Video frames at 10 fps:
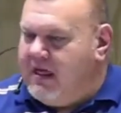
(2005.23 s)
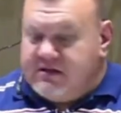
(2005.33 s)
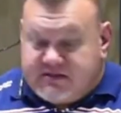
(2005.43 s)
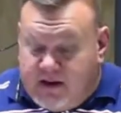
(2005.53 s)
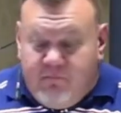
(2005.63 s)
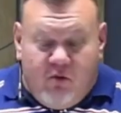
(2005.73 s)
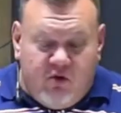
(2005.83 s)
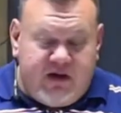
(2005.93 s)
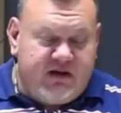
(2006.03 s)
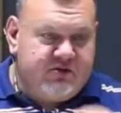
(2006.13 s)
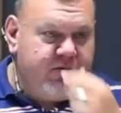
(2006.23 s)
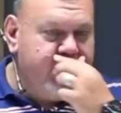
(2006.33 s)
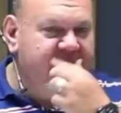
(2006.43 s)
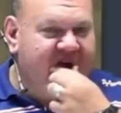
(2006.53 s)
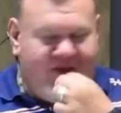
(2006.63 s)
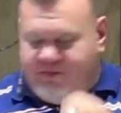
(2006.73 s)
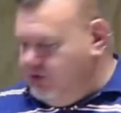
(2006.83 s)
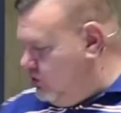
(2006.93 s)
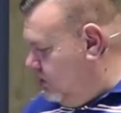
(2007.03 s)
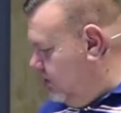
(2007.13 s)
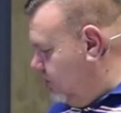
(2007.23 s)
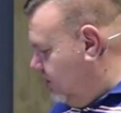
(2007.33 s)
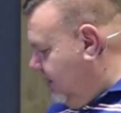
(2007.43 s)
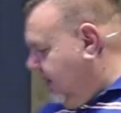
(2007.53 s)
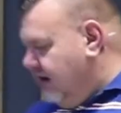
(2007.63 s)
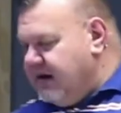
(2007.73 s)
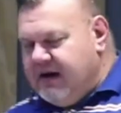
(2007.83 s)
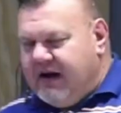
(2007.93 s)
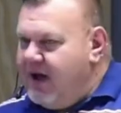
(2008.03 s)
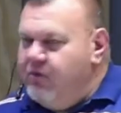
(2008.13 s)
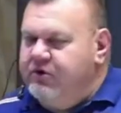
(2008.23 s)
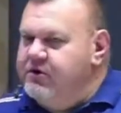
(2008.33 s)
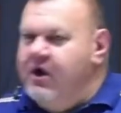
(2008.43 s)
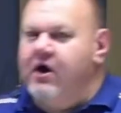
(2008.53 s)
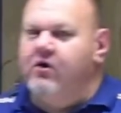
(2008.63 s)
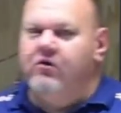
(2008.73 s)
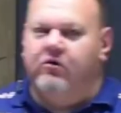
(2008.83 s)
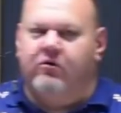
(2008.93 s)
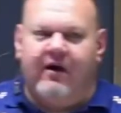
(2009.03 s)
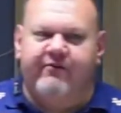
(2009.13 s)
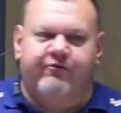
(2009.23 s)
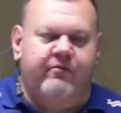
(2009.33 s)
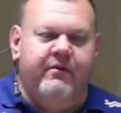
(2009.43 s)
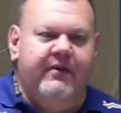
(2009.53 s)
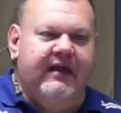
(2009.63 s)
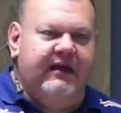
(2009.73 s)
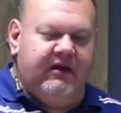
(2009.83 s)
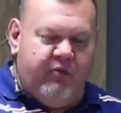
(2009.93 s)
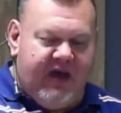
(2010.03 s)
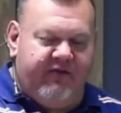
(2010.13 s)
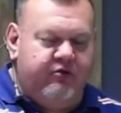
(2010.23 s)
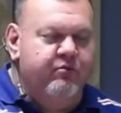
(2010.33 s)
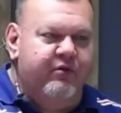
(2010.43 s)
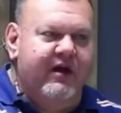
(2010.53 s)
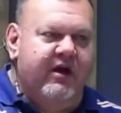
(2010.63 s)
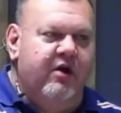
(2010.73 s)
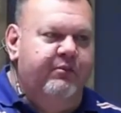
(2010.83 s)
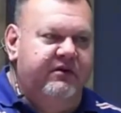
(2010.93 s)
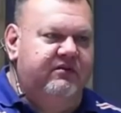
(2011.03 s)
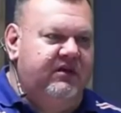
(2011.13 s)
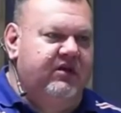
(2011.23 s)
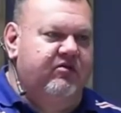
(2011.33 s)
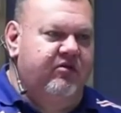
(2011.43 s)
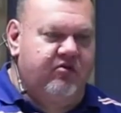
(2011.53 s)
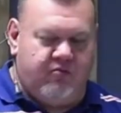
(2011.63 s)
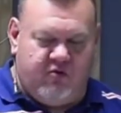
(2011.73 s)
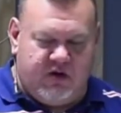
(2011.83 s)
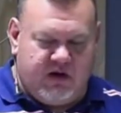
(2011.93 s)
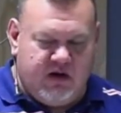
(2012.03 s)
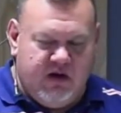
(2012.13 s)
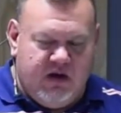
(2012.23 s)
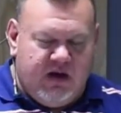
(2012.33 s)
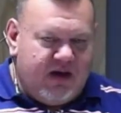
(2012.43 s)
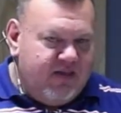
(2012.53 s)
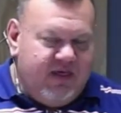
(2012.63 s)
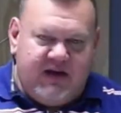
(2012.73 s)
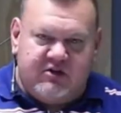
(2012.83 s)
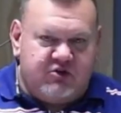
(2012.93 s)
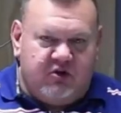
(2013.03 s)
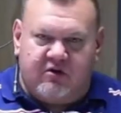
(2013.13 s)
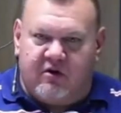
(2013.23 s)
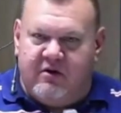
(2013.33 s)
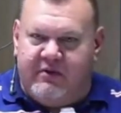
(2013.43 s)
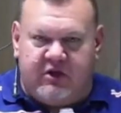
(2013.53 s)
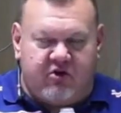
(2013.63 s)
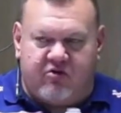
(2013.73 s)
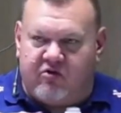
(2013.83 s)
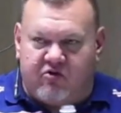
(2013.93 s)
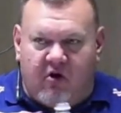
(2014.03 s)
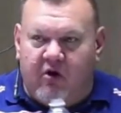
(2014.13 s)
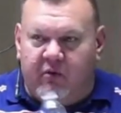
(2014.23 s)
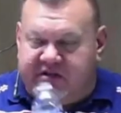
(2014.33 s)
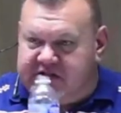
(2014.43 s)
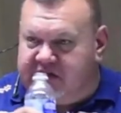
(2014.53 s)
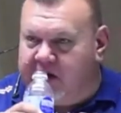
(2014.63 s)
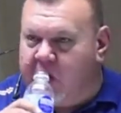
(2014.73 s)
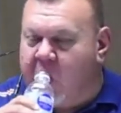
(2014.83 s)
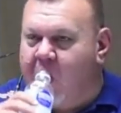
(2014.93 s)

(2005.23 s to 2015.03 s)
Some mornings when we come to church, uh, I would know right from the beginning we have to break open things this morning. And then it's not going to be just a song we sing.